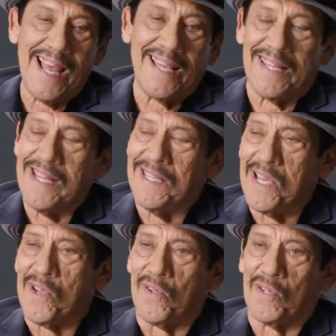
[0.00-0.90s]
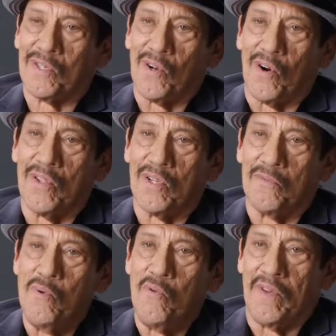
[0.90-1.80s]
hey, they think you're the star of
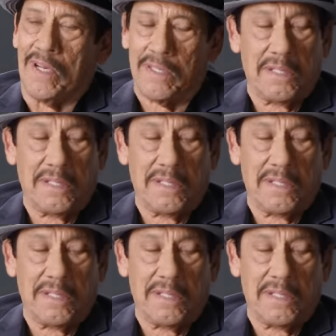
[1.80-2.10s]
this movie. I